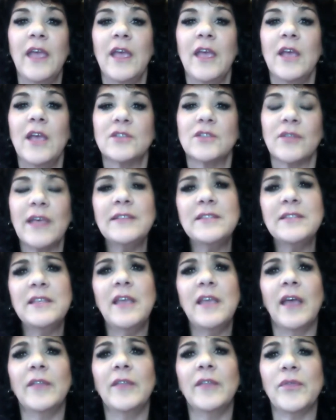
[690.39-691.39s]
So that's
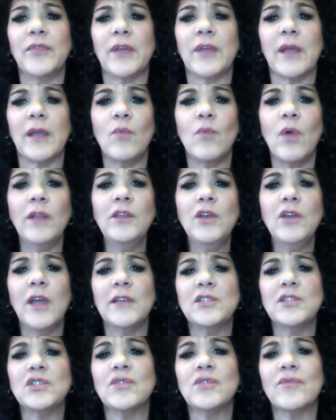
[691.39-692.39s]
the other thing. I want you
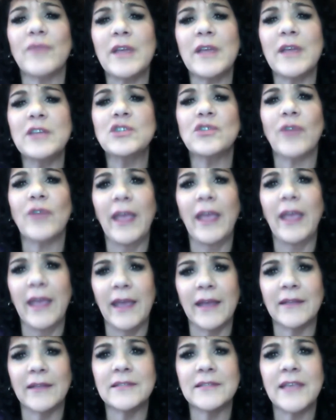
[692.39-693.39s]
guys to raise your
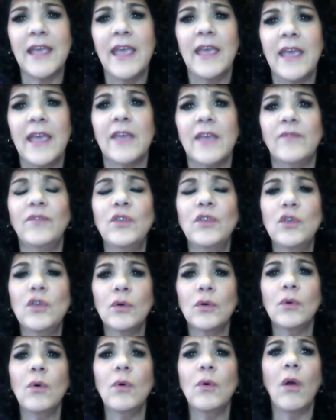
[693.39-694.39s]
hands if
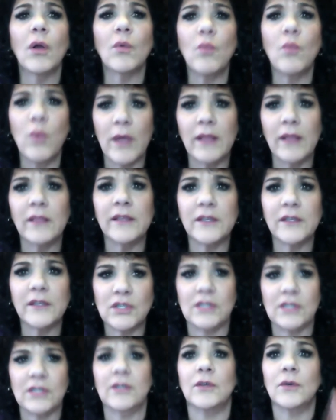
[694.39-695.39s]
you are willing
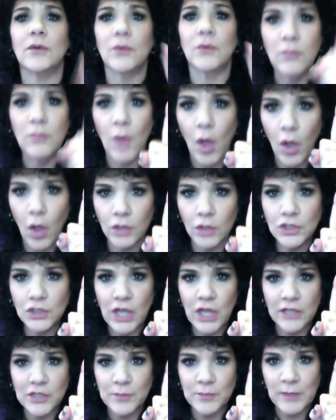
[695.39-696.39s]
to hold
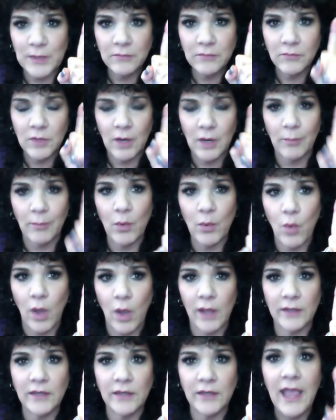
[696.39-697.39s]
judgment, number
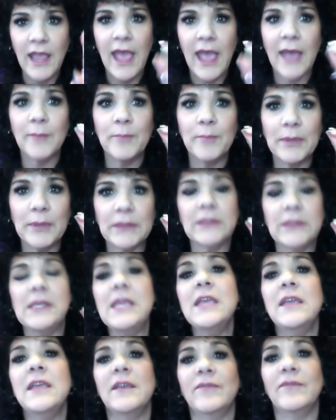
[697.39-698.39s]
1, and
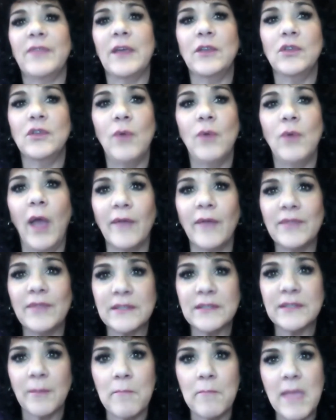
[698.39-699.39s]
believe that you have
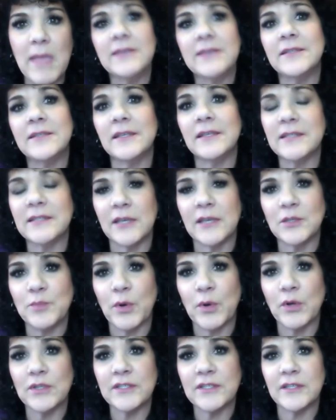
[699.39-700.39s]
this amazing
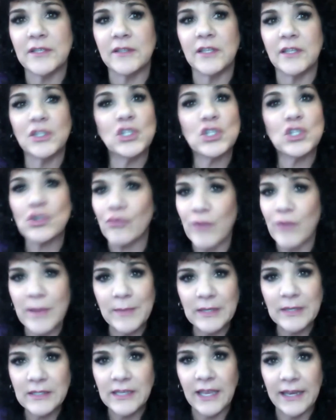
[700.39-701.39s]
salesperson that's
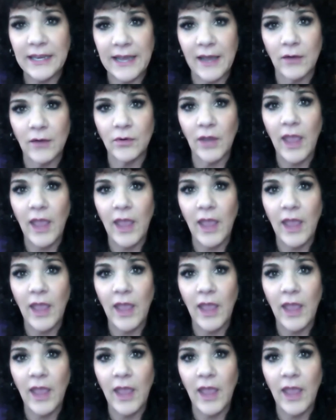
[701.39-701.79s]
screaming to get out.